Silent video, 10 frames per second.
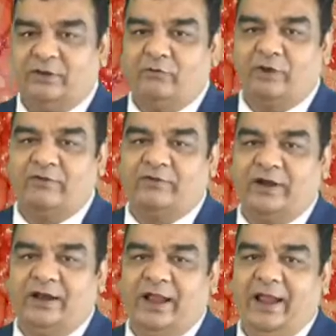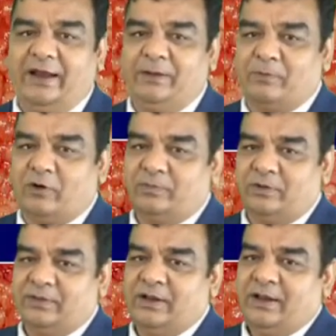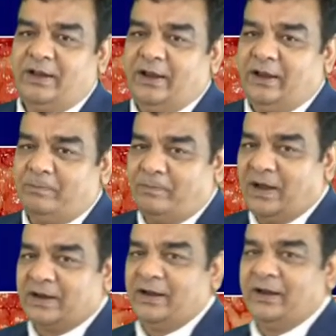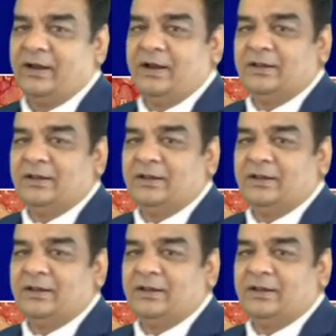you would have had any problem in marking